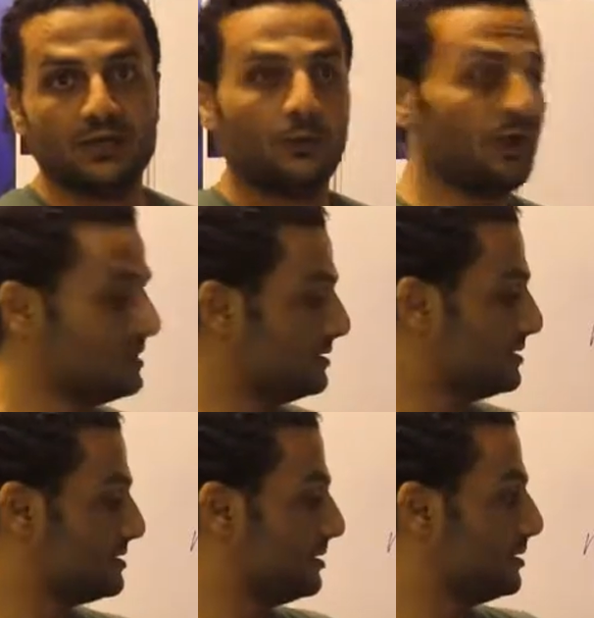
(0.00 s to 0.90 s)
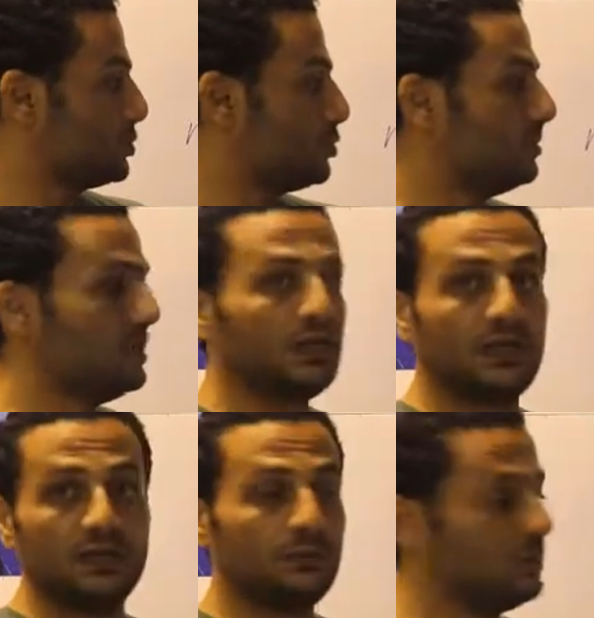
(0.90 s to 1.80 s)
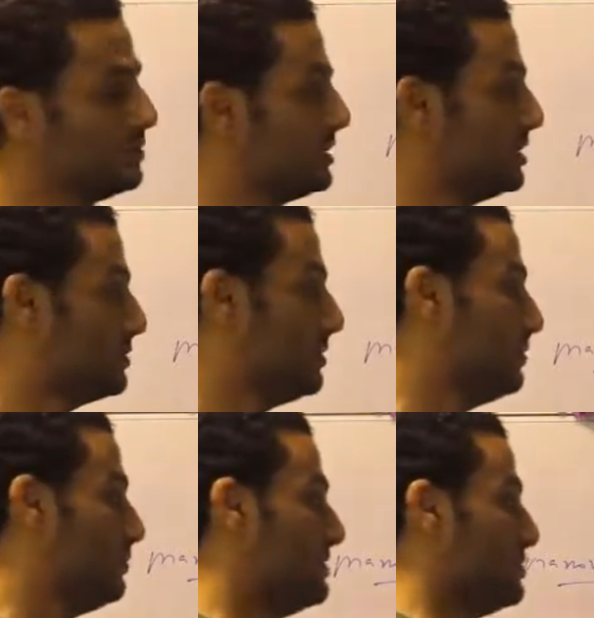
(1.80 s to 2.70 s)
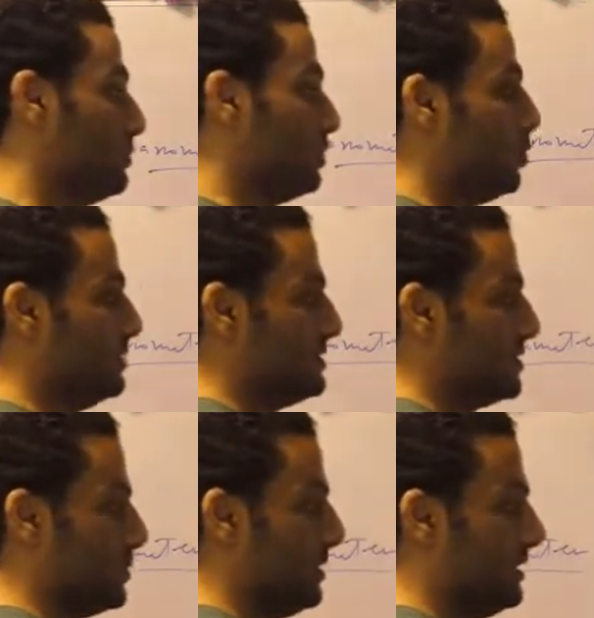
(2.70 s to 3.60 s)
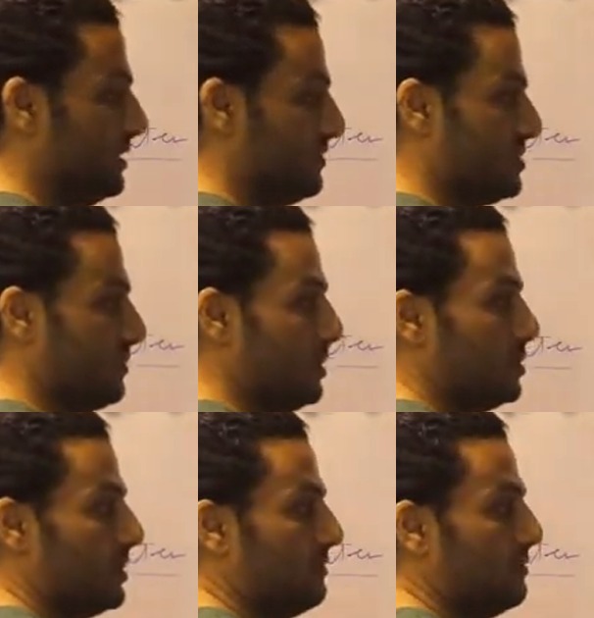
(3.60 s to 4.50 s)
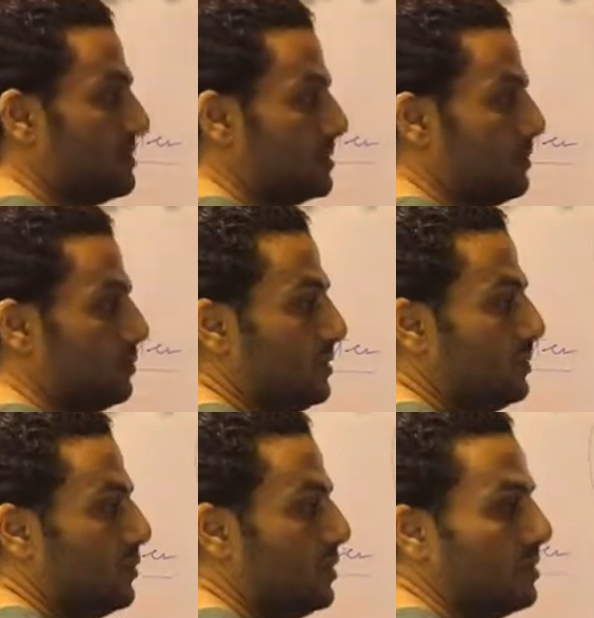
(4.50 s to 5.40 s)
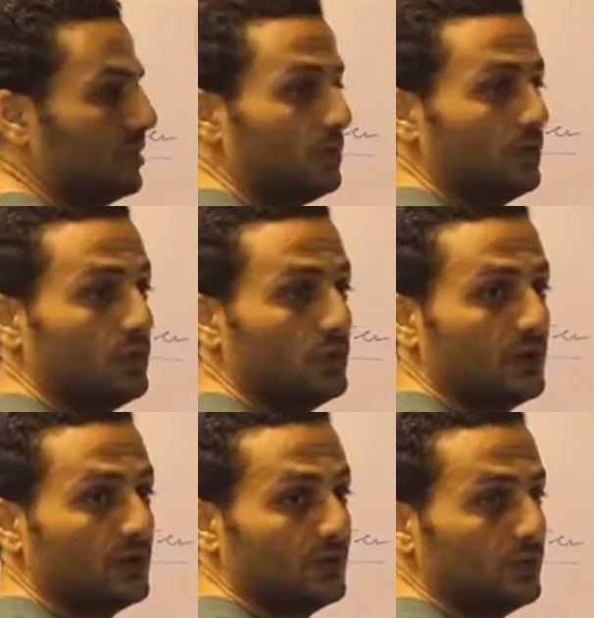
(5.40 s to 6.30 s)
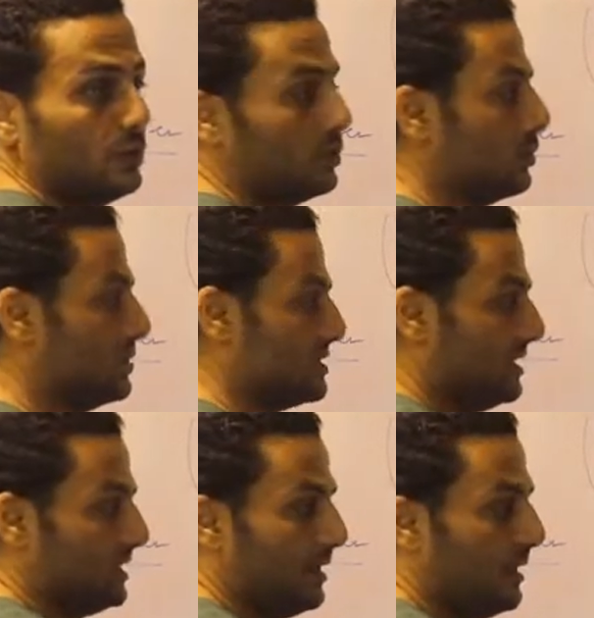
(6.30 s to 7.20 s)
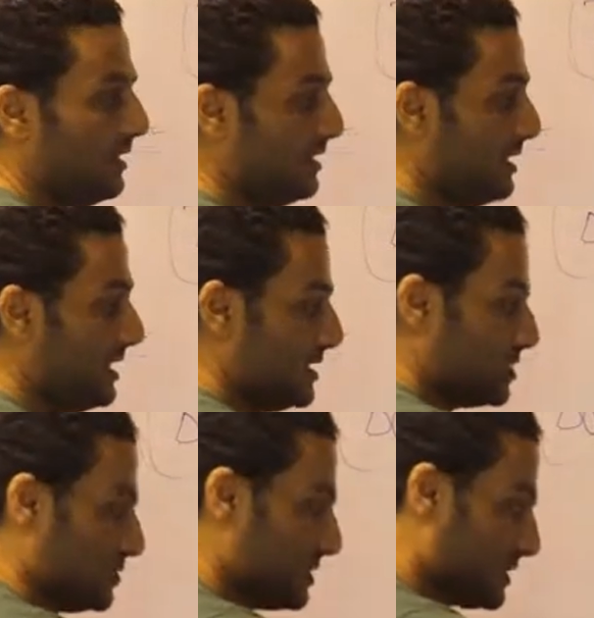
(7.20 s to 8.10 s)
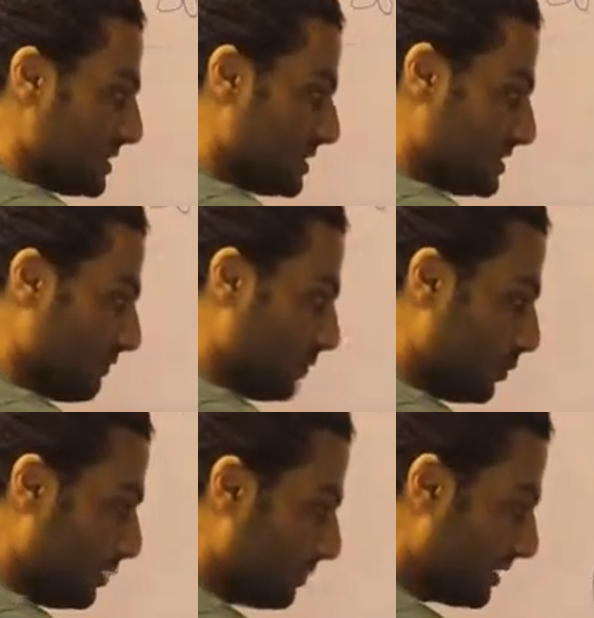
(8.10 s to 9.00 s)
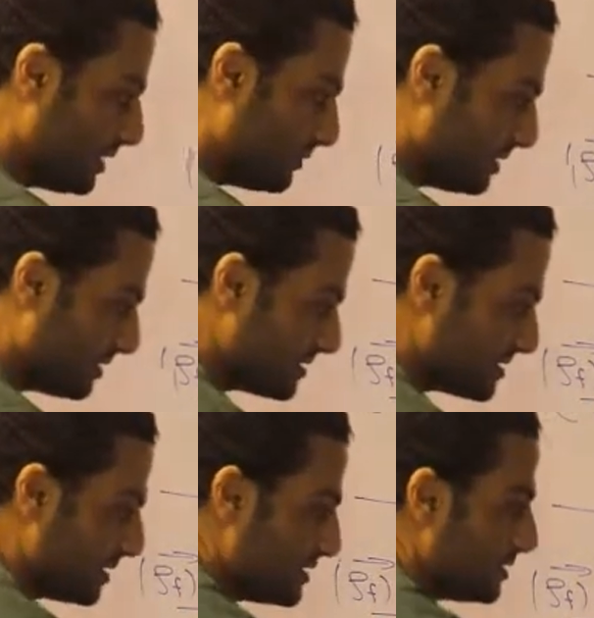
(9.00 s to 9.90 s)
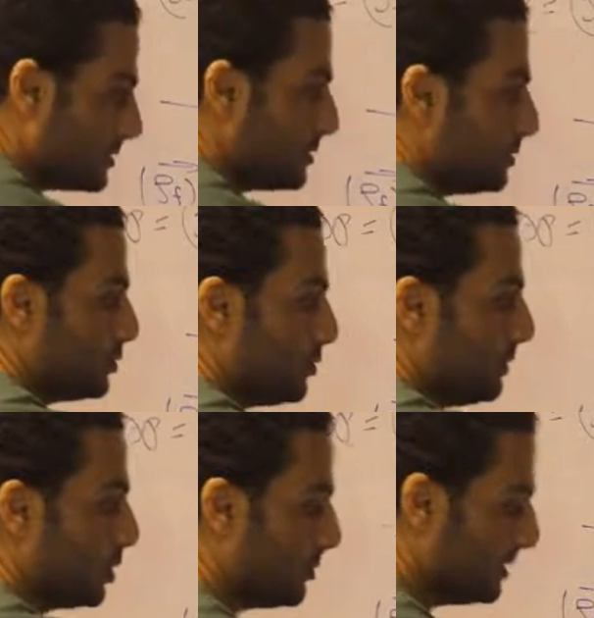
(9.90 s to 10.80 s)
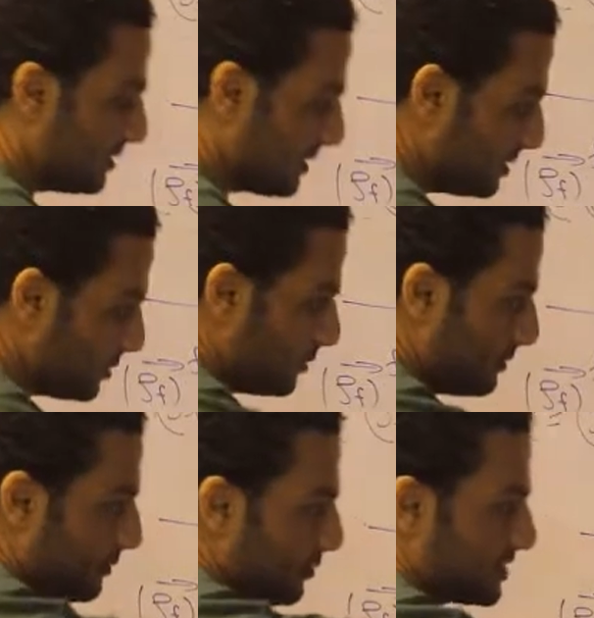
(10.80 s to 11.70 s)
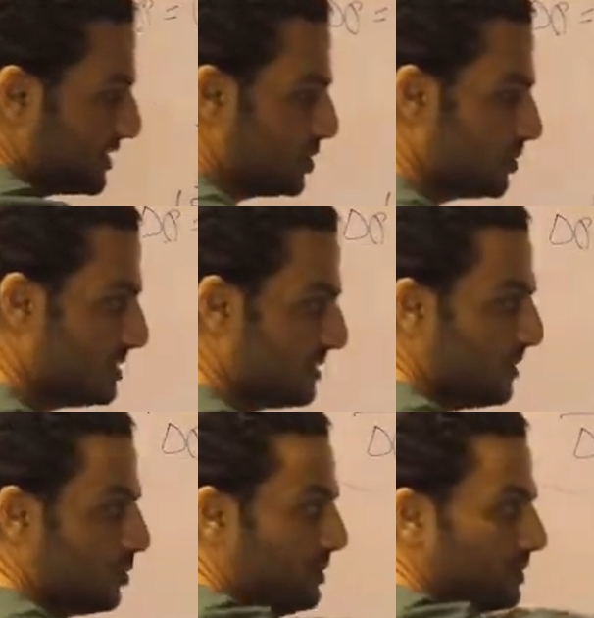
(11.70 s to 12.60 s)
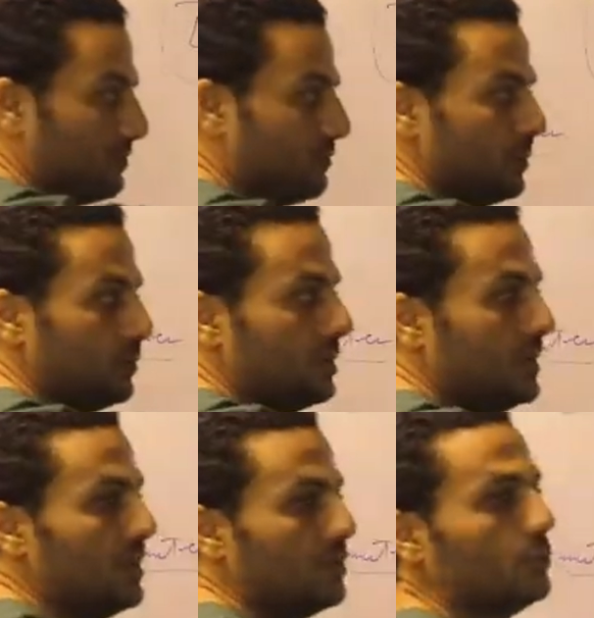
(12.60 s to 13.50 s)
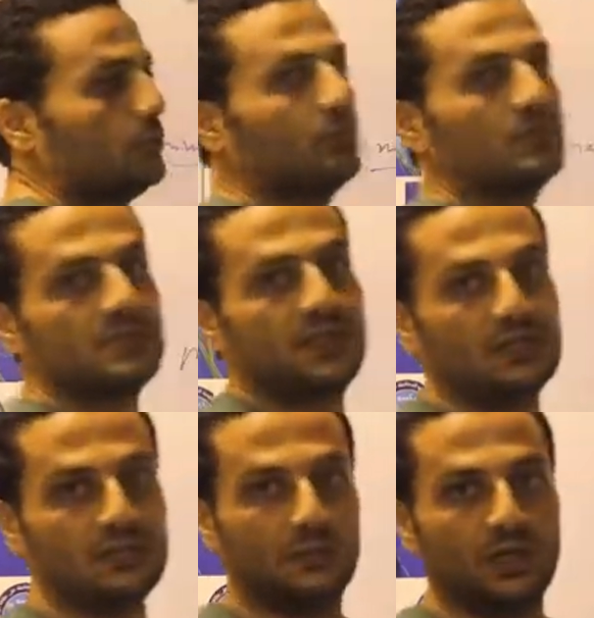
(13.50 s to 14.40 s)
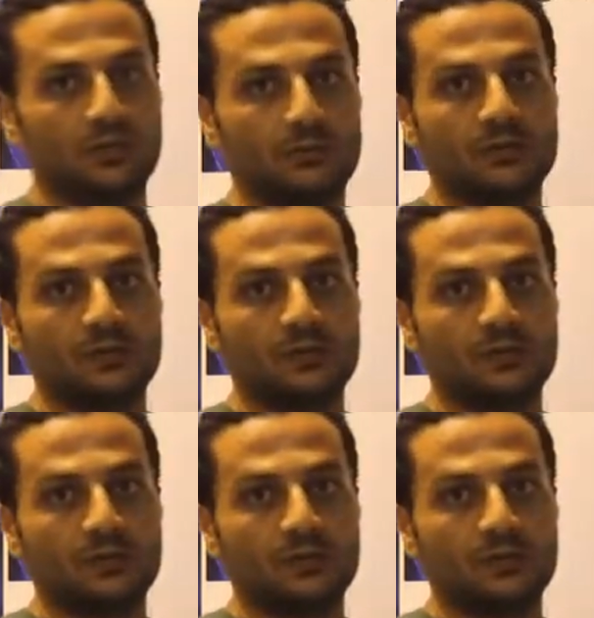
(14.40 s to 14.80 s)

Why the density here should be high? Because actually once we open this one, if the pressure difference between point 1 and point 2 is little high, so in this case the flow will be coming inside this U-tube manometer and it will force actually the manometer fluid to go inside the pipe.